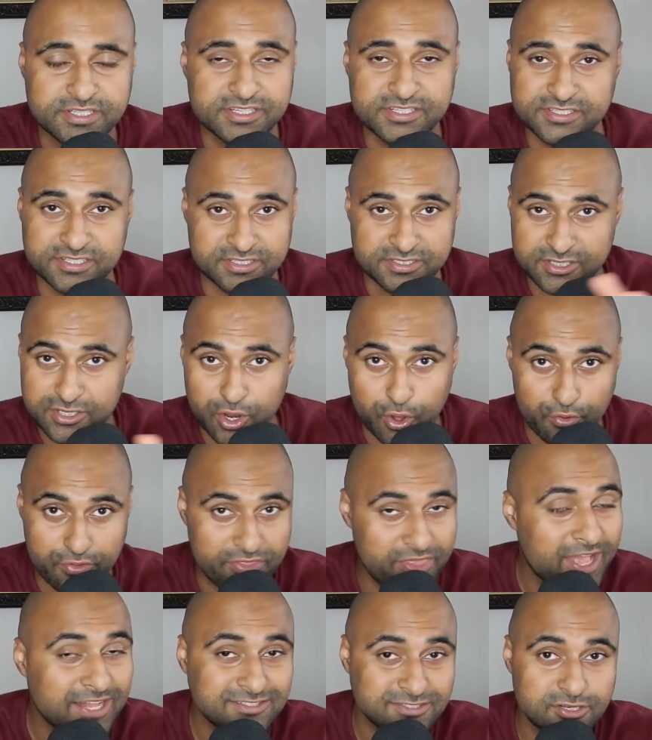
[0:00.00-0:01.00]
citizens.
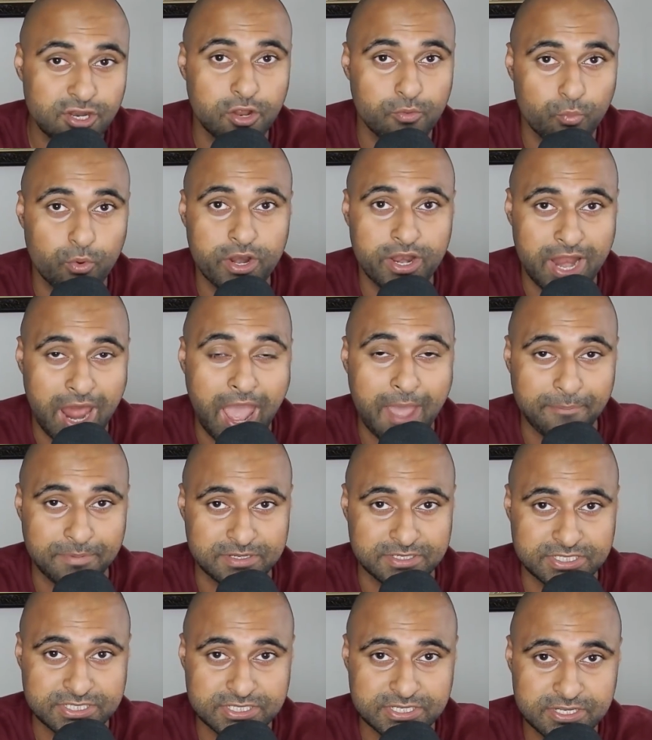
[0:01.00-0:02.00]
No, that's not what it
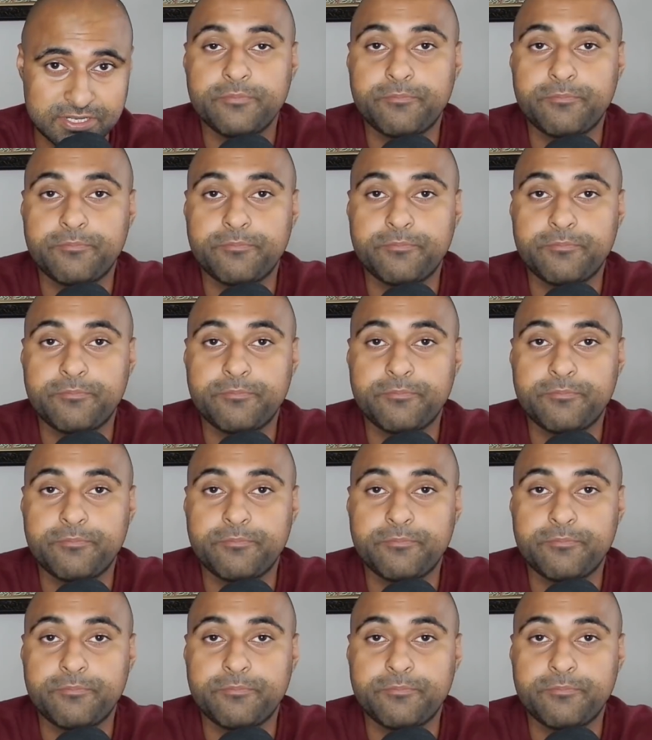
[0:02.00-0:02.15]
happens.